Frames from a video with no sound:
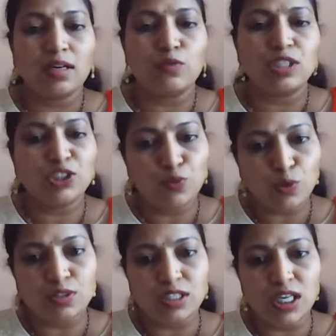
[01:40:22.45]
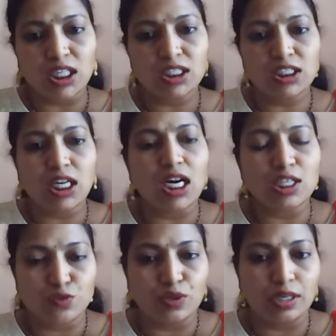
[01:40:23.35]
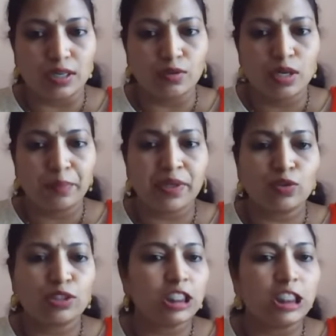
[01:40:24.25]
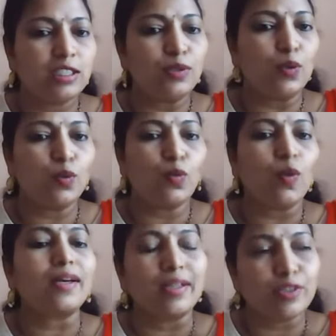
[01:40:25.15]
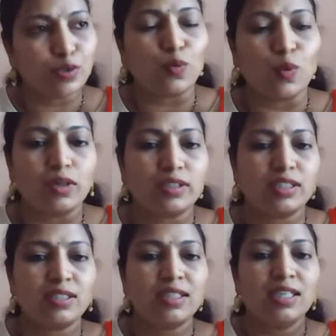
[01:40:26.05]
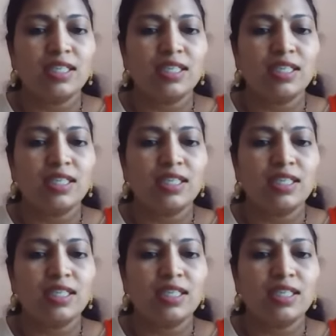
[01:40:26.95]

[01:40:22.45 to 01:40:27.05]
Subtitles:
And when she was young, she asked for love because she didn't know what else to want.